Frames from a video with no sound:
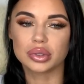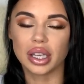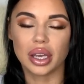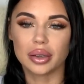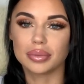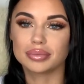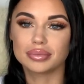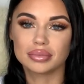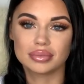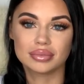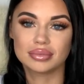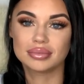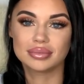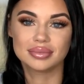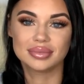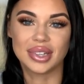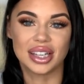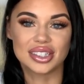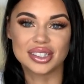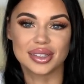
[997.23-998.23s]
Yeah,
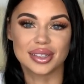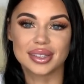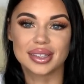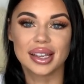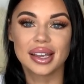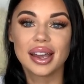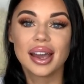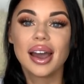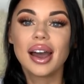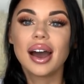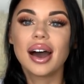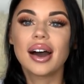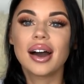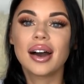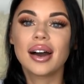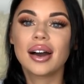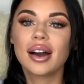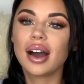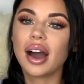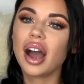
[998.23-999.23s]
that's it.
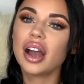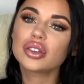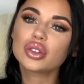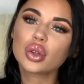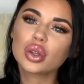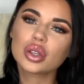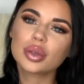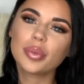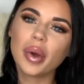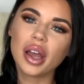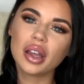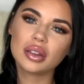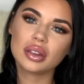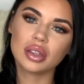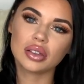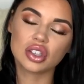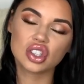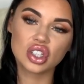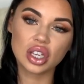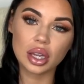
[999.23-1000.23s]
I don't mind
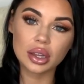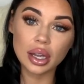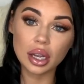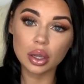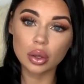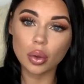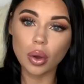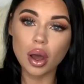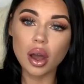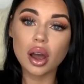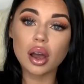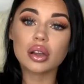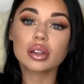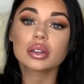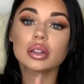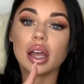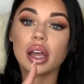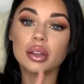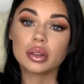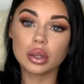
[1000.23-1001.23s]
the Chanel Noir
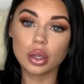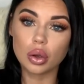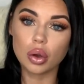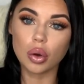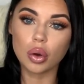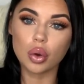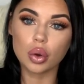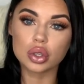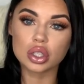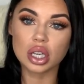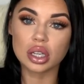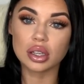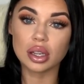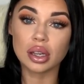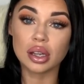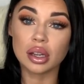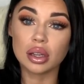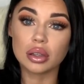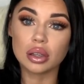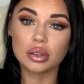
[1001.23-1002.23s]
and the Coco
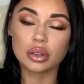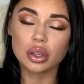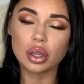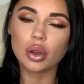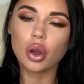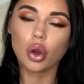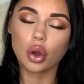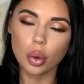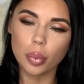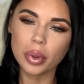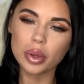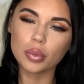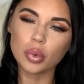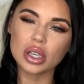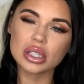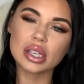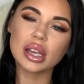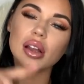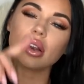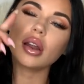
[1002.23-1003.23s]

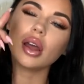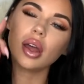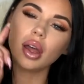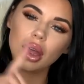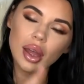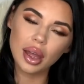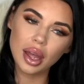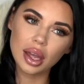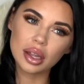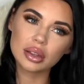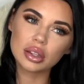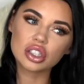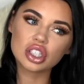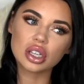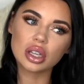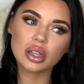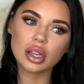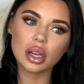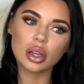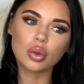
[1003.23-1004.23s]
Mademoiselle and the
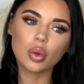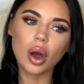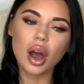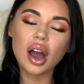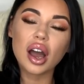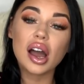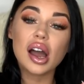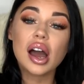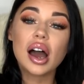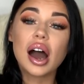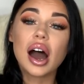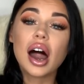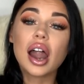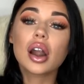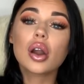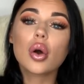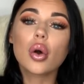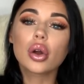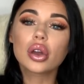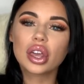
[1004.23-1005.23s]
Chanel Noir
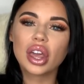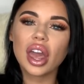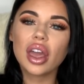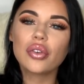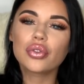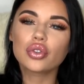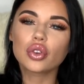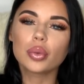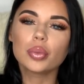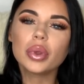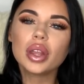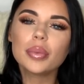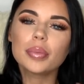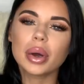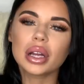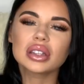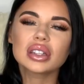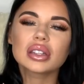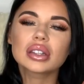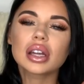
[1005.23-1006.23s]
are okay for me,
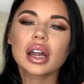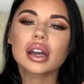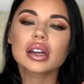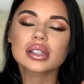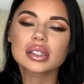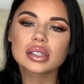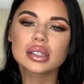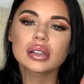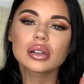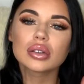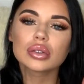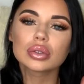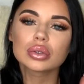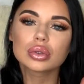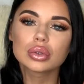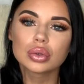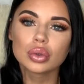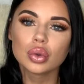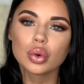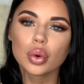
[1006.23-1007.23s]
but they're still
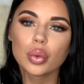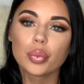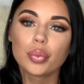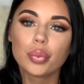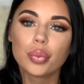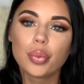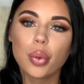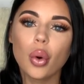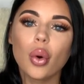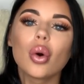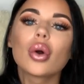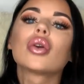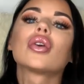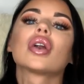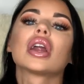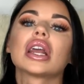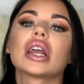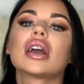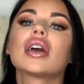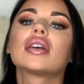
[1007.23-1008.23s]
too
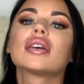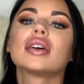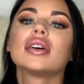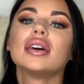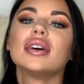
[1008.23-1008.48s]
boring.